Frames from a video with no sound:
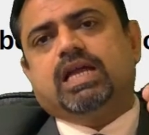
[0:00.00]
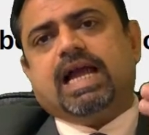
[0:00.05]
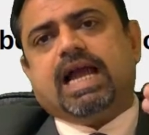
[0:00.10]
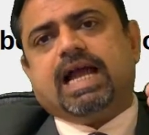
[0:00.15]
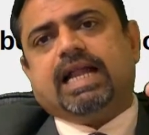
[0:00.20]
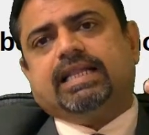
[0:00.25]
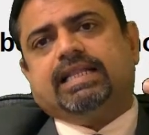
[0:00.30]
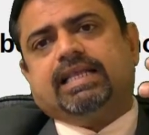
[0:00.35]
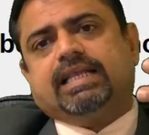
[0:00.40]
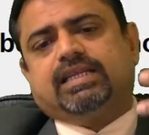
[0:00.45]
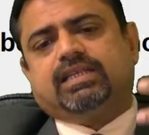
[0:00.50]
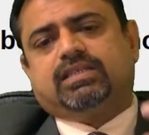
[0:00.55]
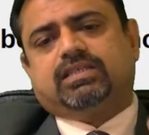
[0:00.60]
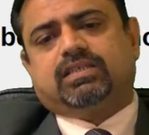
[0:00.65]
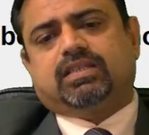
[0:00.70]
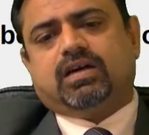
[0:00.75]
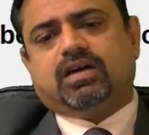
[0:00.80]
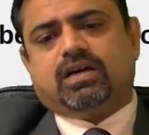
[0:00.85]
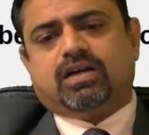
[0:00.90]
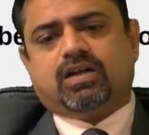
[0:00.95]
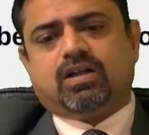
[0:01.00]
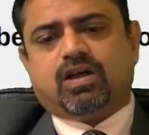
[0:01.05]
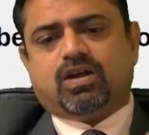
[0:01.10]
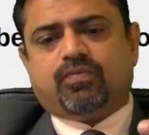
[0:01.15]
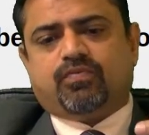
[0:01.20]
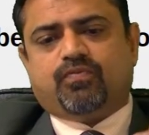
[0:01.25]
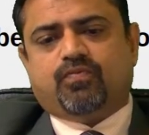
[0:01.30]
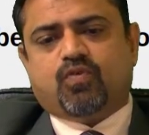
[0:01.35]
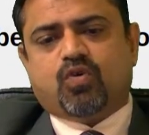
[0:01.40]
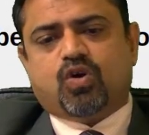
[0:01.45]
and there is third or
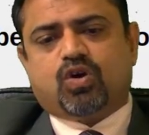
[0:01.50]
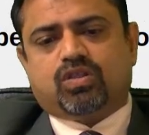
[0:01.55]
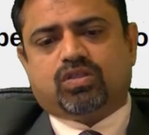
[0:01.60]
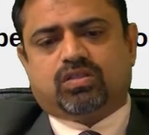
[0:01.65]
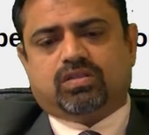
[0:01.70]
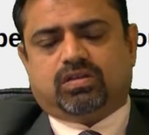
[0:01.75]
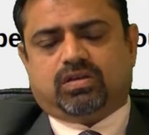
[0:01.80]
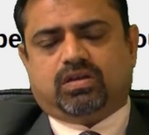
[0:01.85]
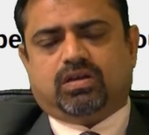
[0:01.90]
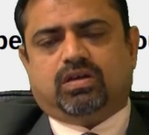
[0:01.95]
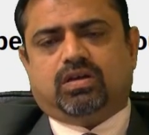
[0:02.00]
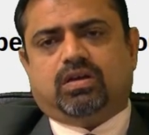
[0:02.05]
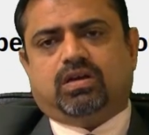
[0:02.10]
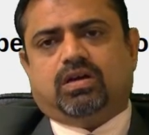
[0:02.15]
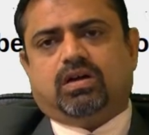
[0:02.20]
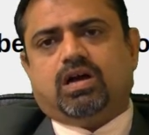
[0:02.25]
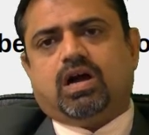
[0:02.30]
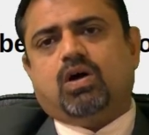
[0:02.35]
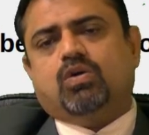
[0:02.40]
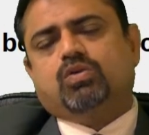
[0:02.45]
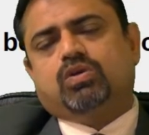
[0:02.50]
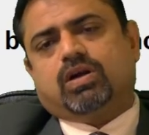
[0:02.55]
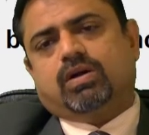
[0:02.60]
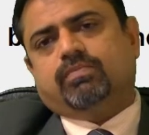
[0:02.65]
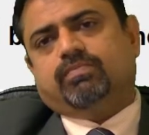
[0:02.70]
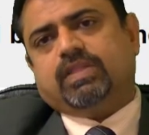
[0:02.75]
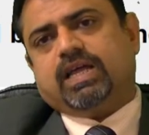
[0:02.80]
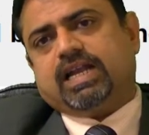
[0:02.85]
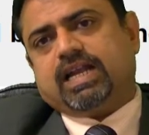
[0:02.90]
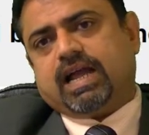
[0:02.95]
fourth
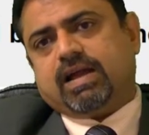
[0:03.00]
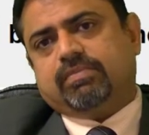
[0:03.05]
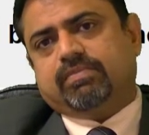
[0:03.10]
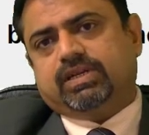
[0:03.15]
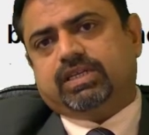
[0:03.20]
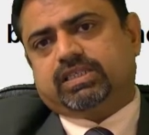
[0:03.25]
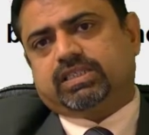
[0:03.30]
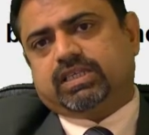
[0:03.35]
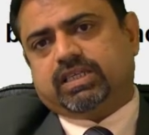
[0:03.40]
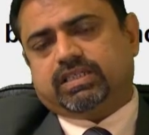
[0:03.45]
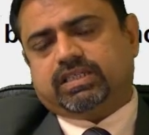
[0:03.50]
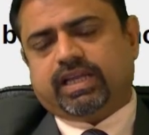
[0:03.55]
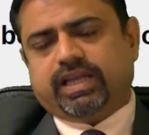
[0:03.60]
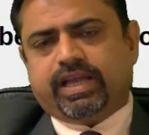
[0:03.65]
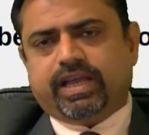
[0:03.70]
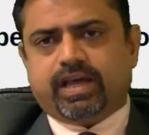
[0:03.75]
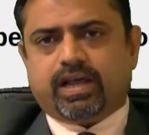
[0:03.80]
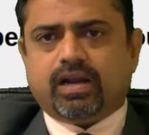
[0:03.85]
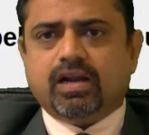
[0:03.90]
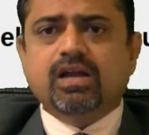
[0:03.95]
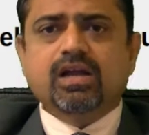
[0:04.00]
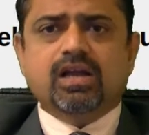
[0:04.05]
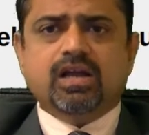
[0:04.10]
outcome that I am discussing here.